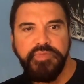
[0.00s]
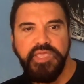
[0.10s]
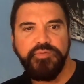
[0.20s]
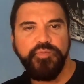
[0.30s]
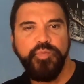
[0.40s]

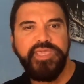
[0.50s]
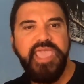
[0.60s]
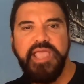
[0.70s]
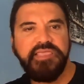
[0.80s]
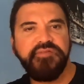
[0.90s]
And we
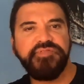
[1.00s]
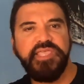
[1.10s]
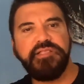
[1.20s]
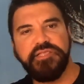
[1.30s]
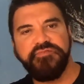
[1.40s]
can't give
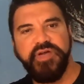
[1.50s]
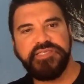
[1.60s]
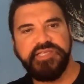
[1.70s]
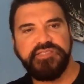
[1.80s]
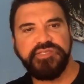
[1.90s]
legal
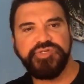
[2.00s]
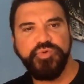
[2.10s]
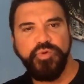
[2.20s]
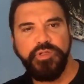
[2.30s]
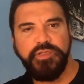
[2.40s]
advice at the
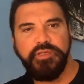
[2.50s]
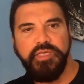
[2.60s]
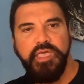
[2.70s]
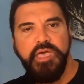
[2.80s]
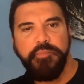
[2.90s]
school,
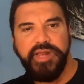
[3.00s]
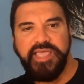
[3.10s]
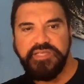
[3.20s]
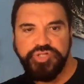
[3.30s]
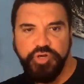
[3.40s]
but I
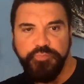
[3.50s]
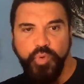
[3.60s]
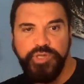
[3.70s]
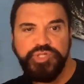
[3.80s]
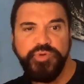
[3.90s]
can sure
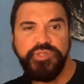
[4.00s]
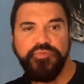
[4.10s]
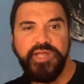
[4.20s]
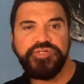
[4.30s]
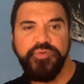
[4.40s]
point you in the
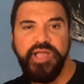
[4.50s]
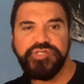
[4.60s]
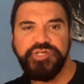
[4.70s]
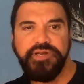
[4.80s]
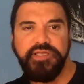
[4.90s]
right
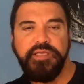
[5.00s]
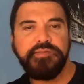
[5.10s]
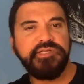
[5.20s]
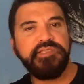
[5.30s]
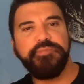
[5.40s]
direction
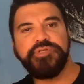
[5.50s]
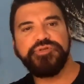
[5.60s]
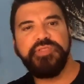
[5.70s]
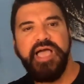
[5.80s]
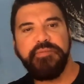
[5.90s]
to limit
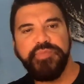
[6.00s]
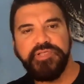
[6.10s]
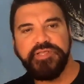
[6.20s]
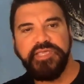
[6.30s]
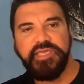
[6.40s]
your
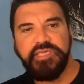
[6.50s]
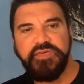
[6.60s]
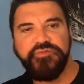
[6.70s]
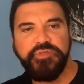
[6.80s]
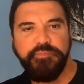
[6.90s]
liability and
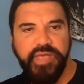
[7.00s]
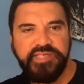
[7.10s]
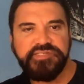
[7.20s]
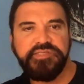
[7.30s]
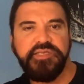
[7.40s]
give you the
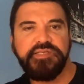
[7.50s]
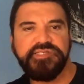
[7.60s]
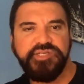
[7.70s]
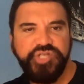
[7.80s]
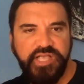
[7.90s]
best
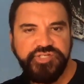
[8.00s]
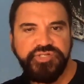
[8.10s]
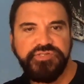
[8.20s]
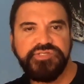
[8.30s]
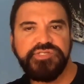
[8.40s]

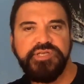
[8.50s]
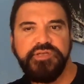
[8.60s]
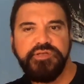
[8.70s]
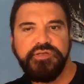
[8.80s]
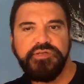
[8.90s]
suggestions
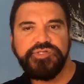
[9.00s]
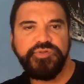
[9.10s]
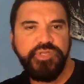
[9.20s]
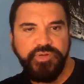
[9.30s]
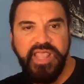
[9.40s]
so
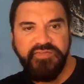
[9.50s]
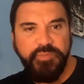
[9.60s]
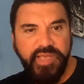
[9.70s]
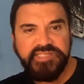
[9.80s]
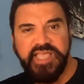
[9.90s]
that you can have the
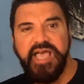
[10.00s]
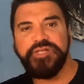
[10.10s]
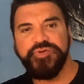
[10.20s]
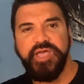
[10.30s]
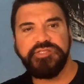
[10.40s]
best
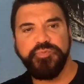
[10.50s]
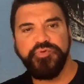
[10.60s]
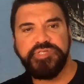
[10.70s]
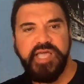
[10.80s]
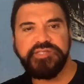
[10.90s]
contract to
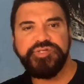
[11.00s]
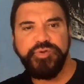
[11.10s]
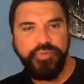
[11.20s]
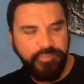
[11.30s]
protect you.